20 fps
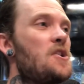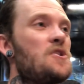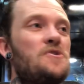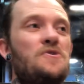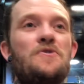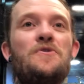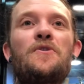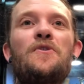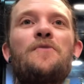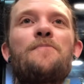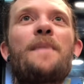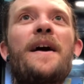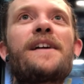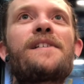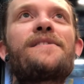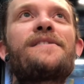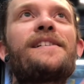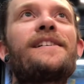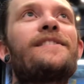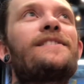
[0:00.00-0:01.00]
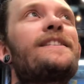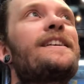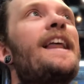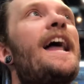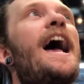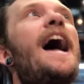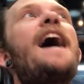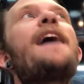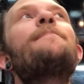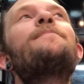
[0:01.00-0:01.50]
you could make things that
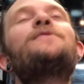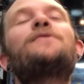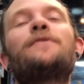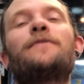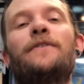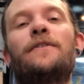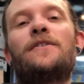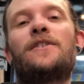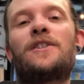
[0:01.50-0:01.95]
absolutely